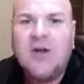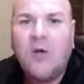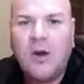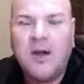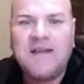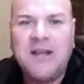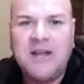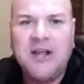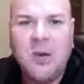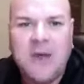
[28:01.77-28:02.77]
where do I tell you
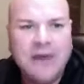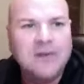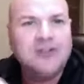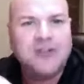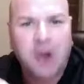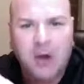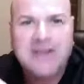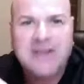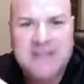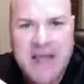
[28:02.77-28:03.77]
to go eat?
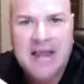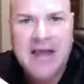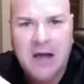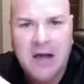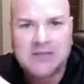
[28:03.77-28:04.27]
Charlie's Steakhouse.